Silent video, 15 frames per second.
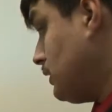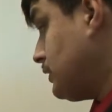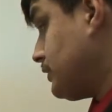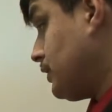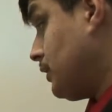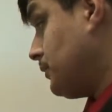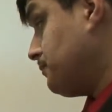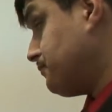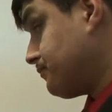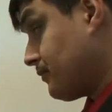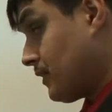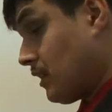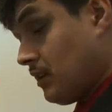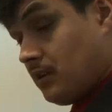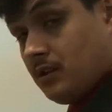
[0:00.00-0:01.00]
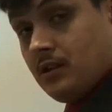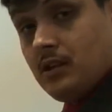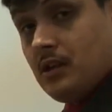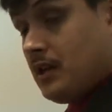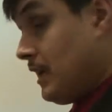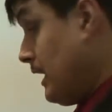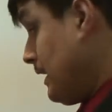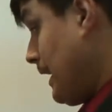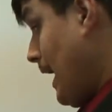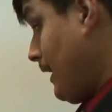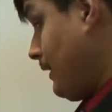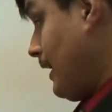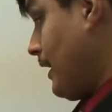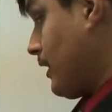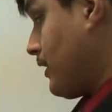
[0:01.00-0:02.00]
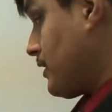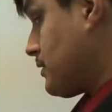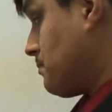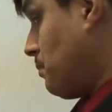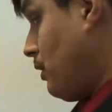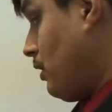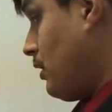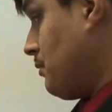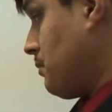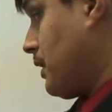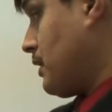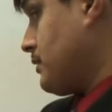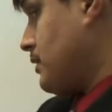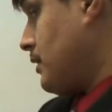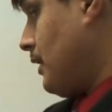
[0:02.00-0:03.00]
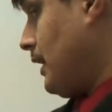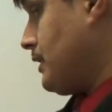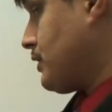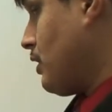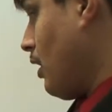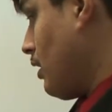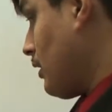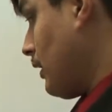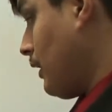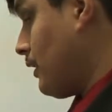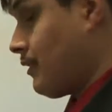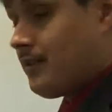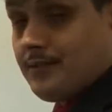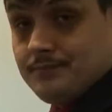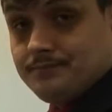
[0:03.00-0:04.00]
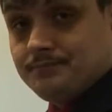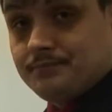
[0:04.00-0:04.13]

So, he can't take this pawn because the knight's guarding it.